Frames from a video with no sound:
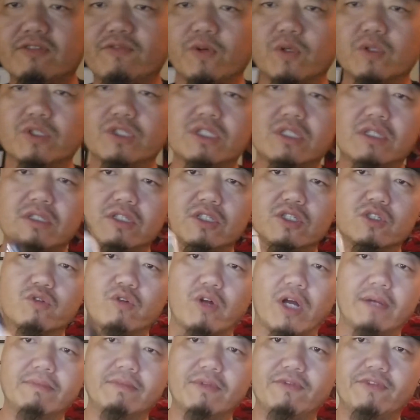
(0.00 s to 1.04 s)
first,
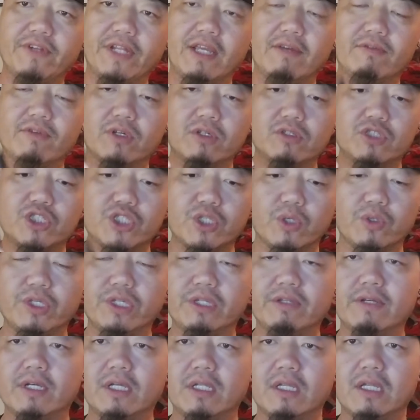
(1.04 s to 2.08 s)
describe the flavor, show you
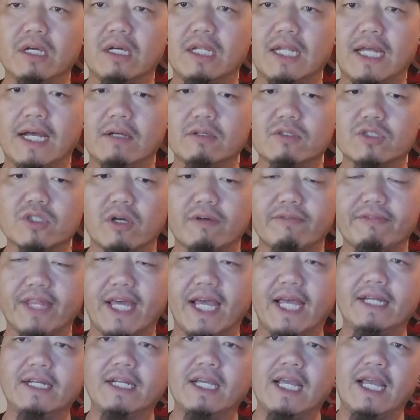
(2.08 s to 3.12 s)
the, the clouds off
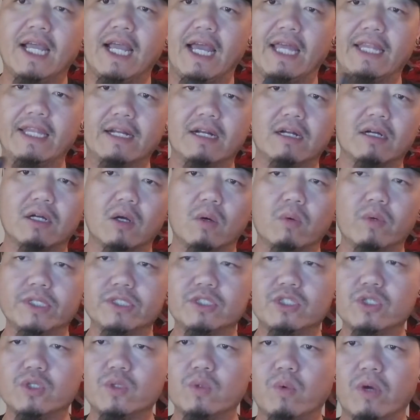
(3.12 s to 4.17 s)
that, and then I'll go
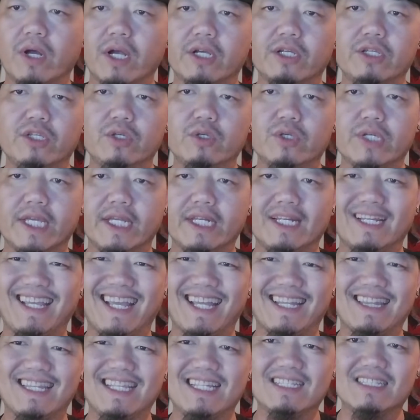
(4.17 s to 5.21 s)
into where you can
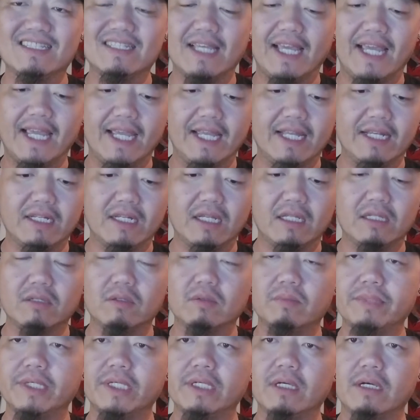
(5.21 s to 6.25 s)
get this and a little
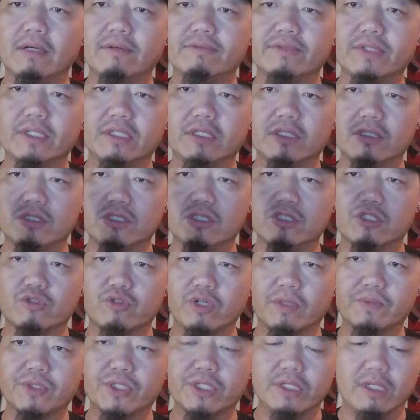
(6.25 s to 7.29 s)
bit of the, the
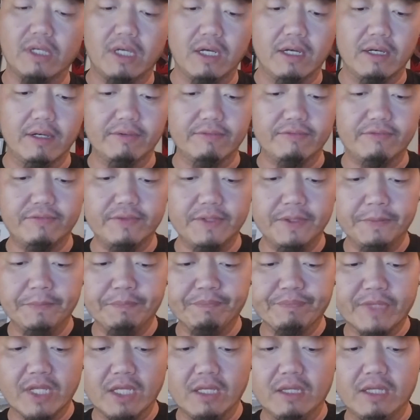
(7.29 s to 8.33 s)
description of
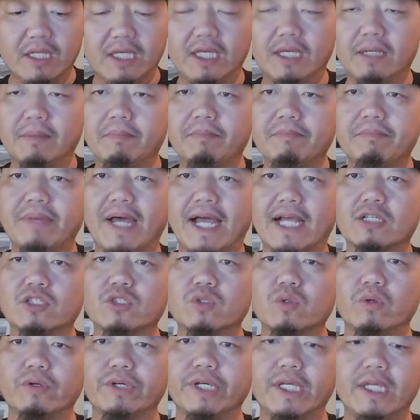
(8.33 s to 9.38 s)
the
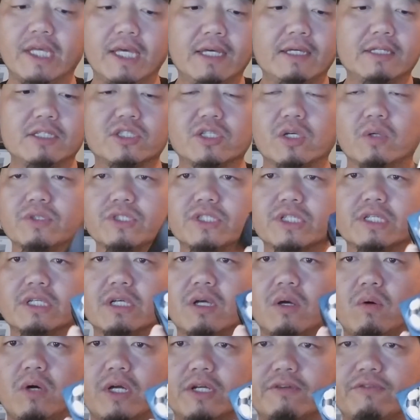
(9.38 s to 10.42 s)
backstory. So it's going to
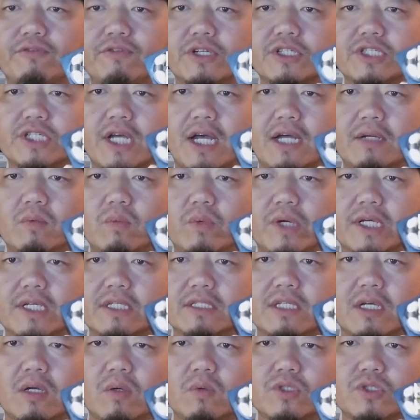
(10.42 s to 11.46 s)
go on a fresh cotton wick
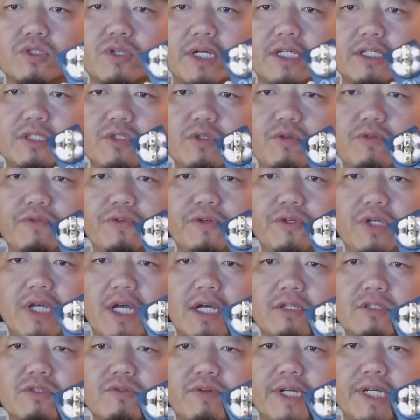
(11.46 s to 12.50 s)
as I always try to do for you
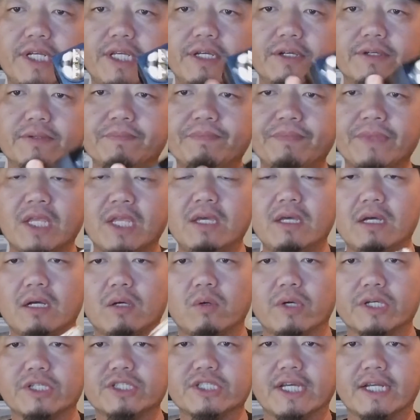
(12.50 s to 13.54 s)
guys right here.
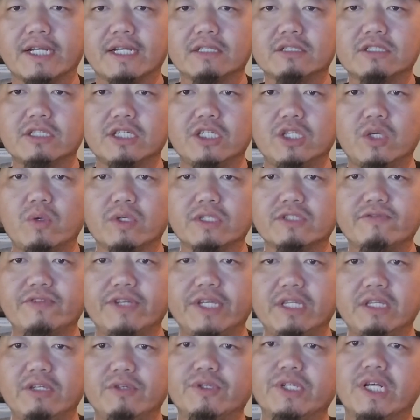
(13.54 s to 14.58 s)
Quick shout out to
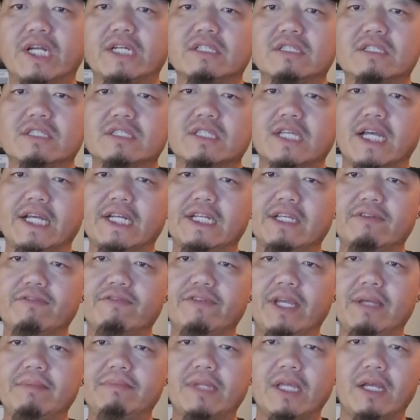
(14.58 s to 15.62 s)
USV, the United Society of
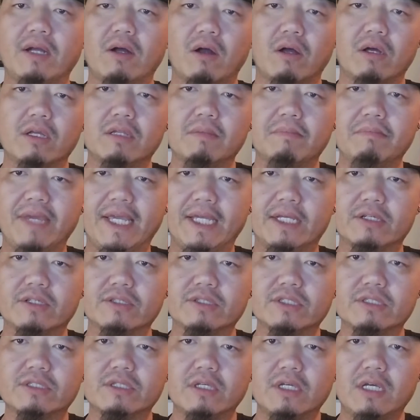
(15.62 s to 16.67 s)
Vape. They are the
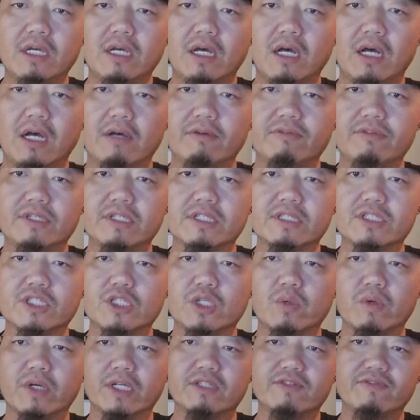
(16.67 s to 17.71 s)
makers of this
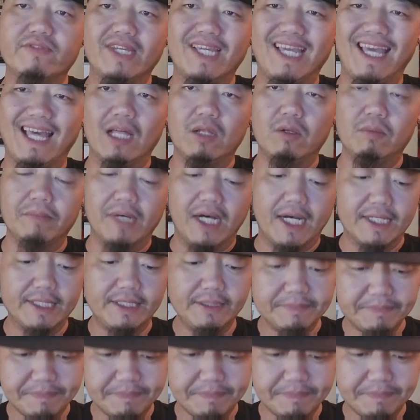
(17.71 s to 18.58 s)
USV L mod.